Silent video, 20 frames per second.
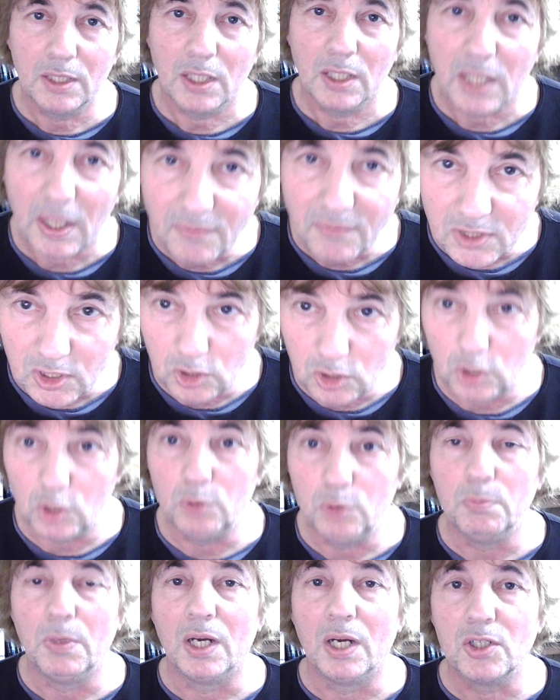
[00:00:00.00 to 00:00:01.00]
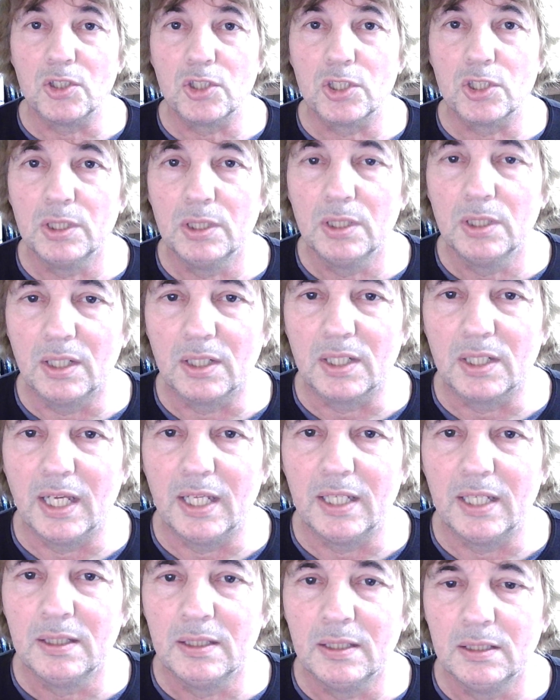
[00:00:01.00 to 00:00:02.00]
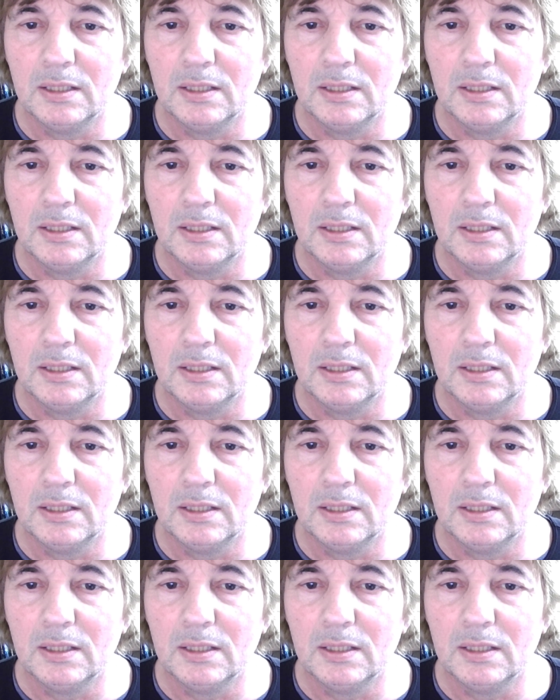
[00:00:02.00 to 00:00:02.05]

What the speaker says: don't have to do much, okay?